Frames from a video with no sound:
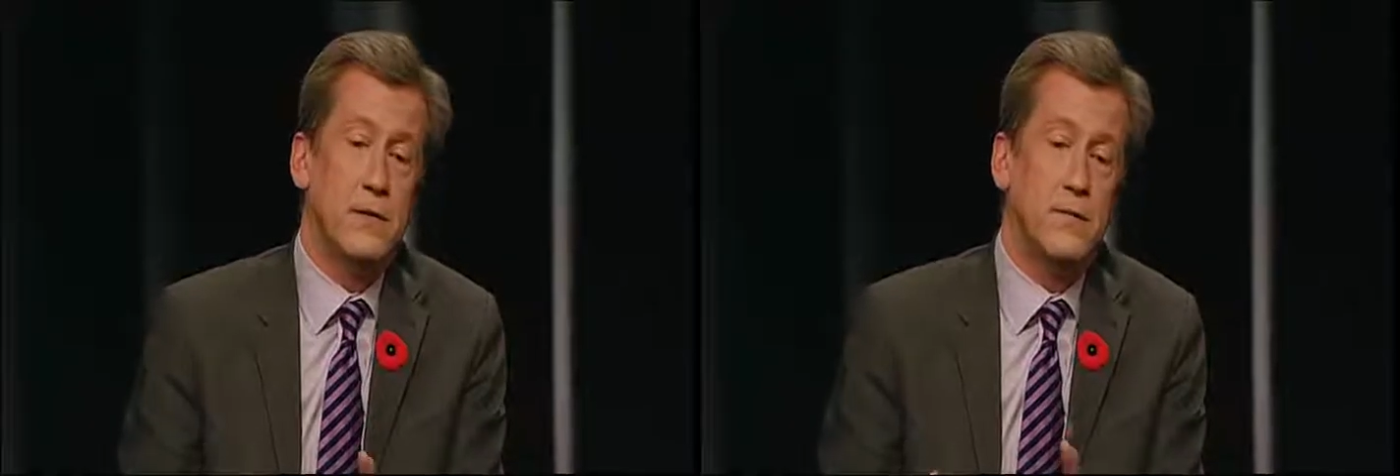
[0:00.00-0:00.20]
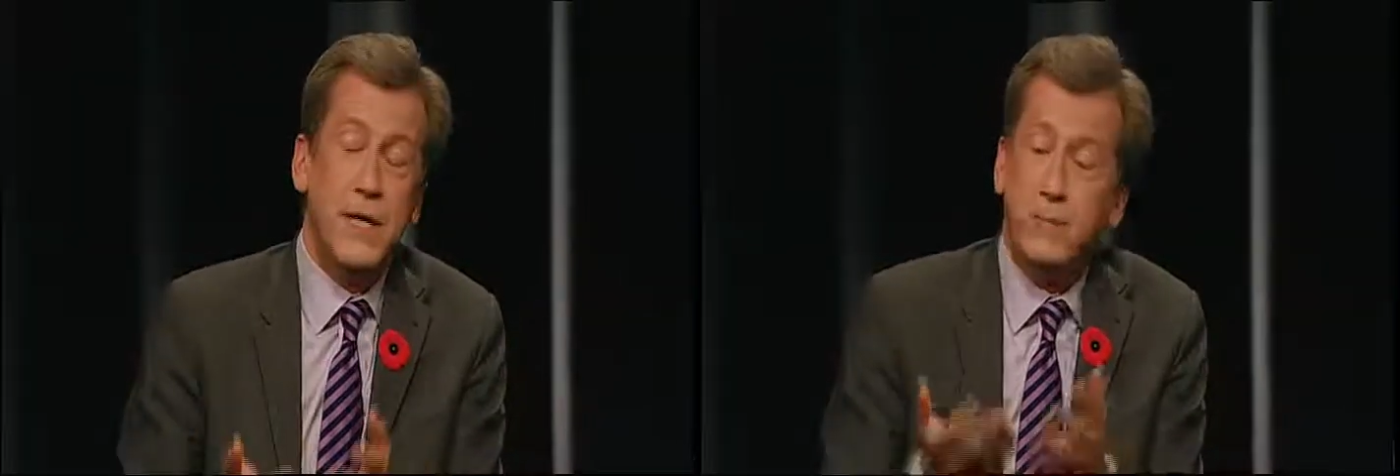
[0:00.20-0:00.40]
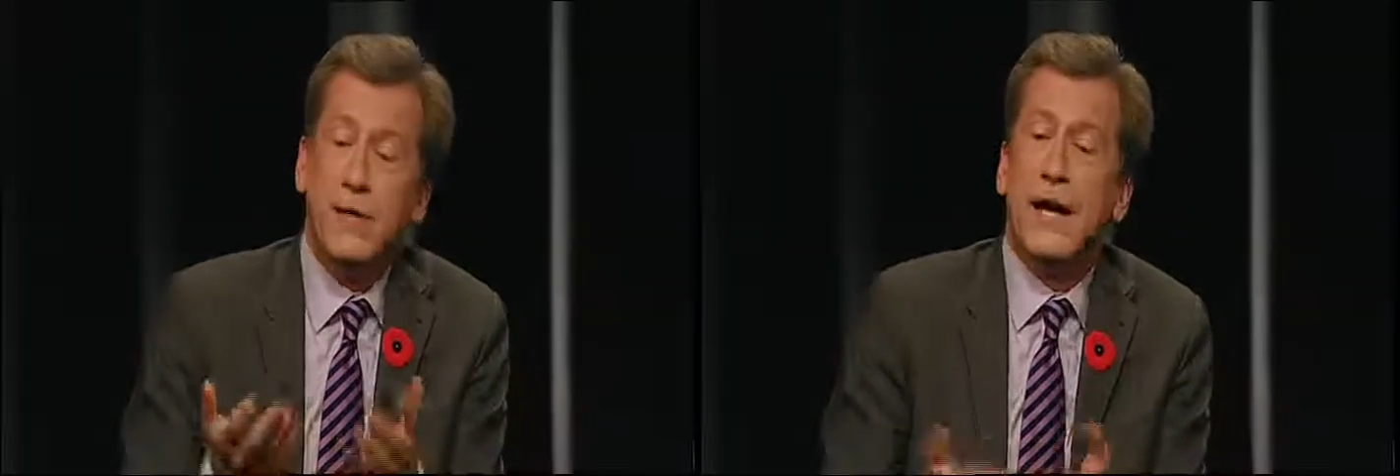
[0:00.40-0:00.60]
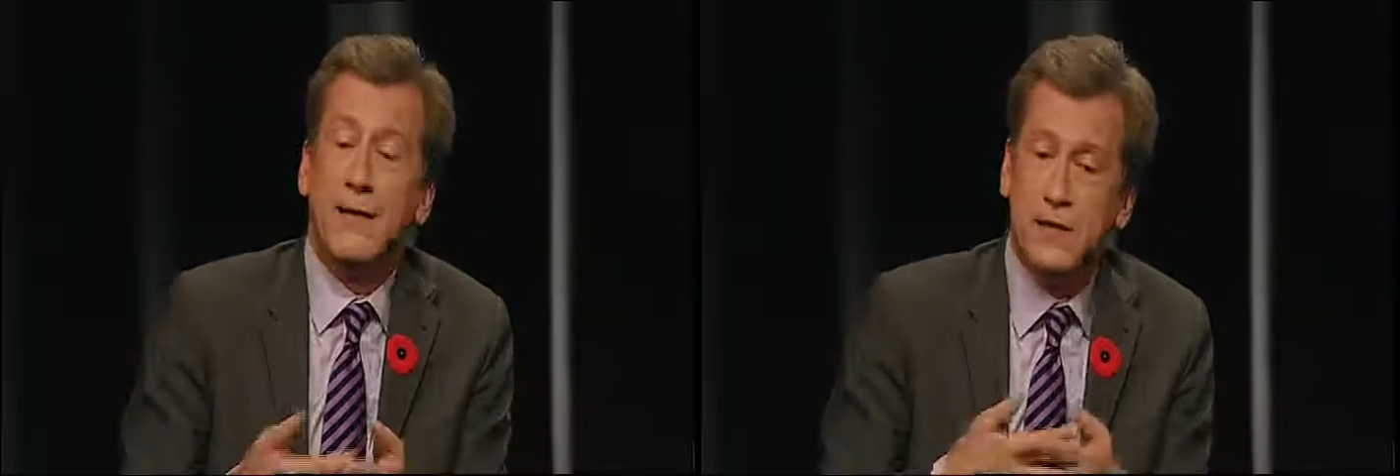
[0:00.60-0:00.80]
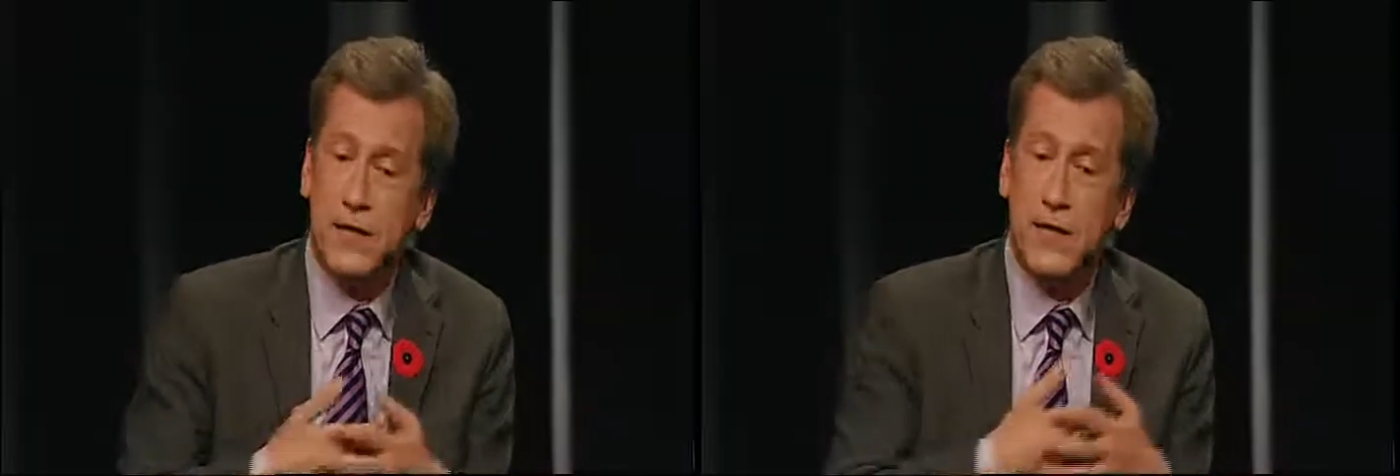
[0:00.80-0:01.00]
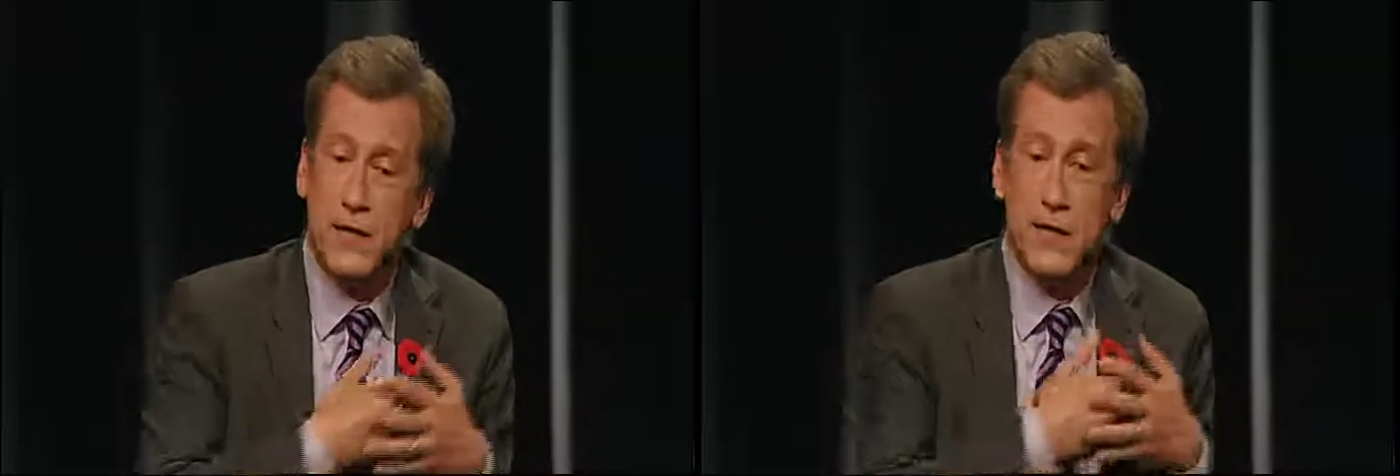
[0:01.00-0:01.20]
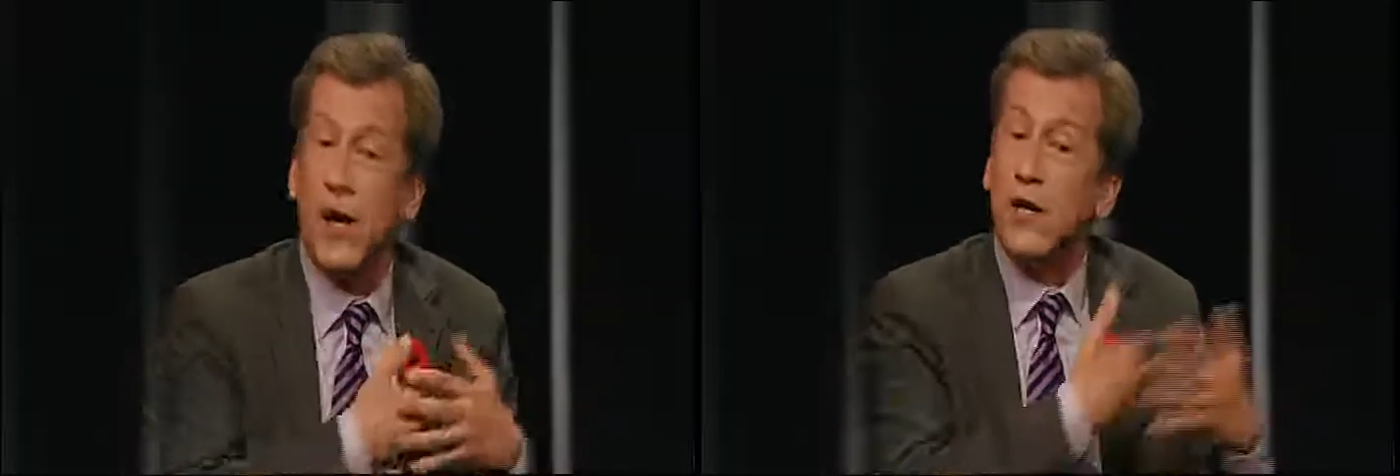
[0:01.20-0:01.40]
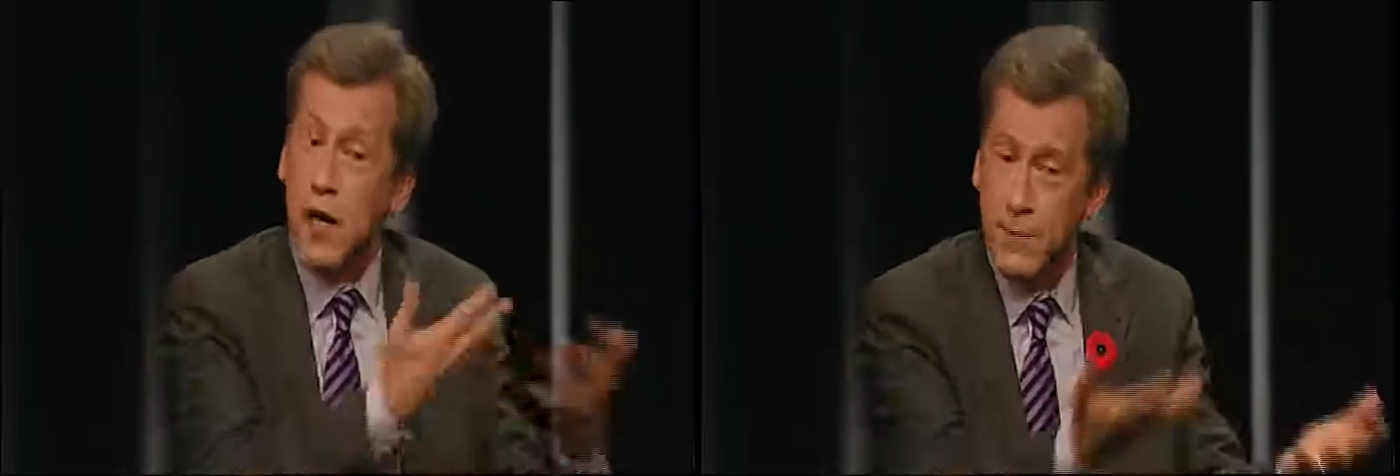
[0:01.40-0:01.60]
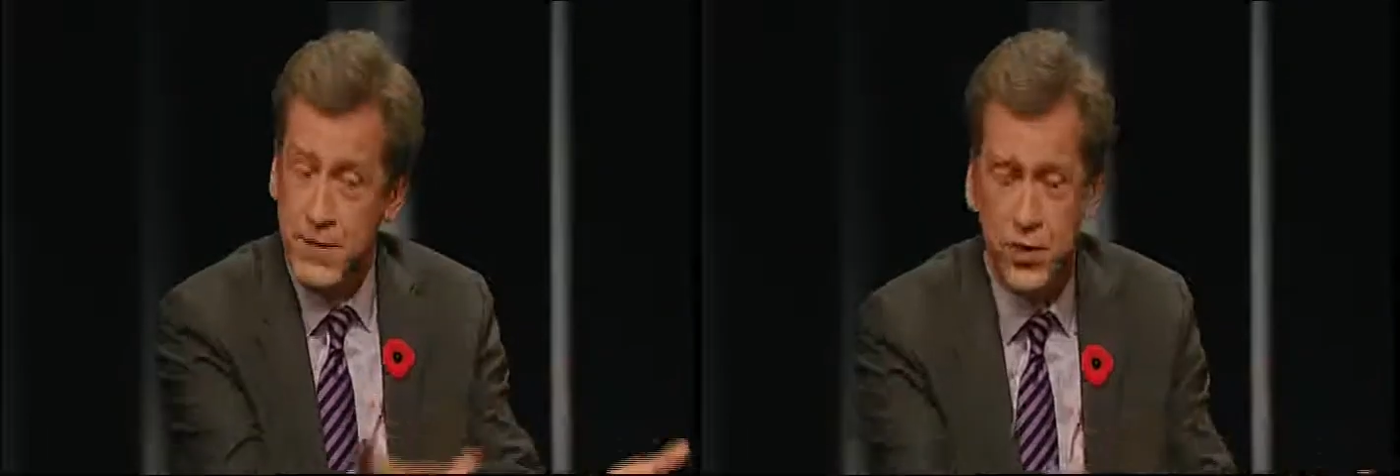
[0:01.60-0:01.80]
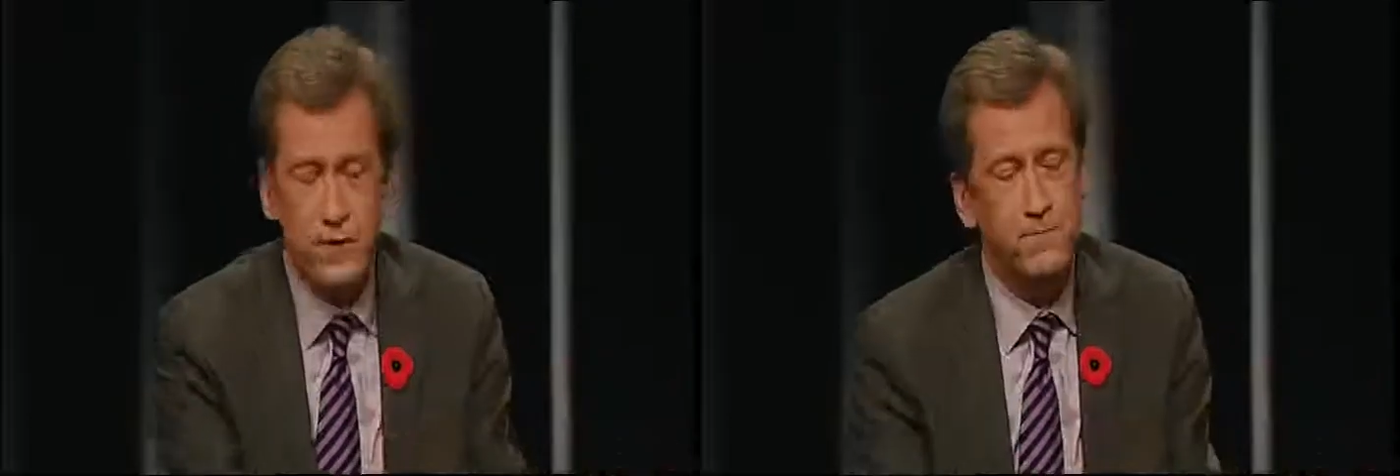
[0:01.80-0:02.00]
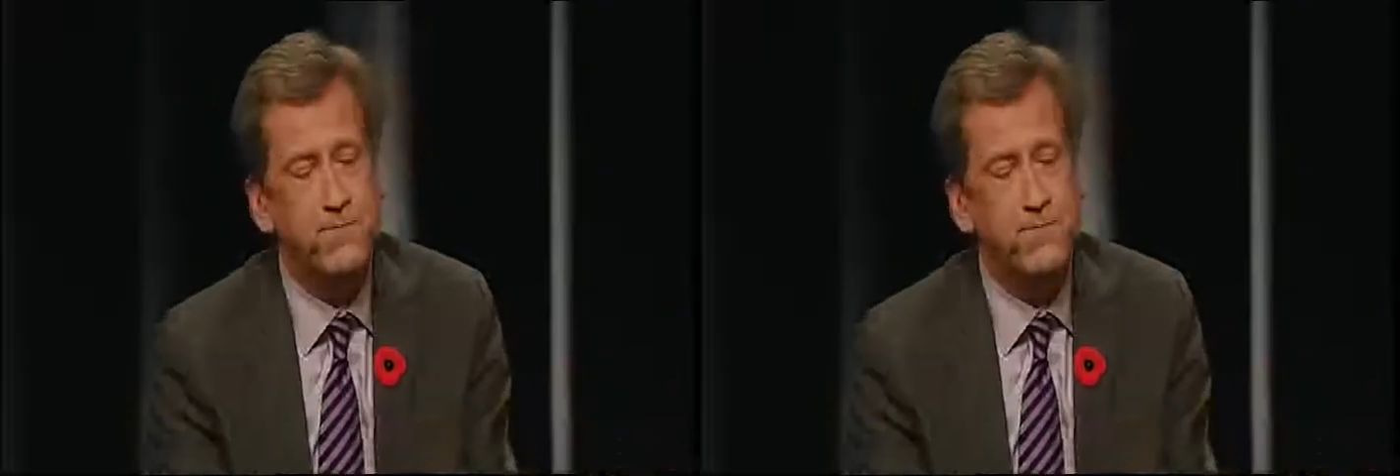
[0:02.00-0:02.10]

people at the our competition.